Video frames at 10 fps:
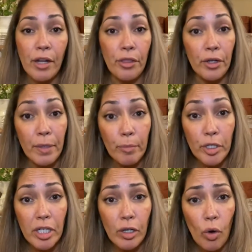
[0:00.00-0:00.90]
a
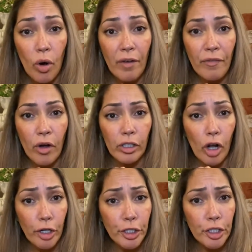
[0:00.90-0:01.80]
30% off on
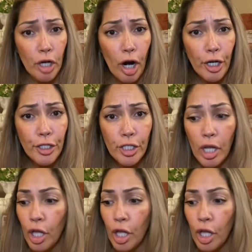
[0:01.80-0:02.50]
large jars.